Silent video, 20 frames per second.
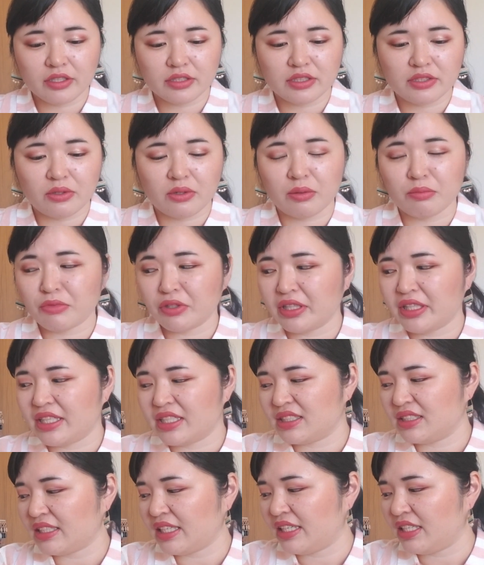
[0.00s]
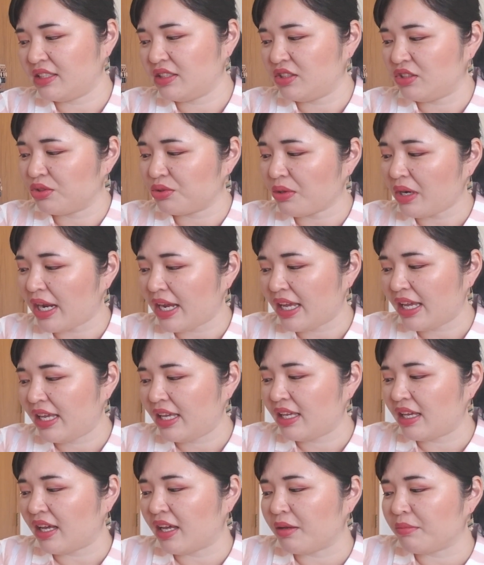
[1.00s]
so I'm really excited to try
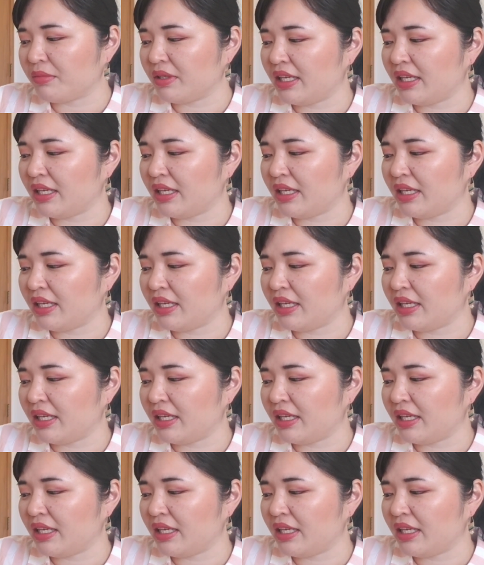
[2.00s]
it.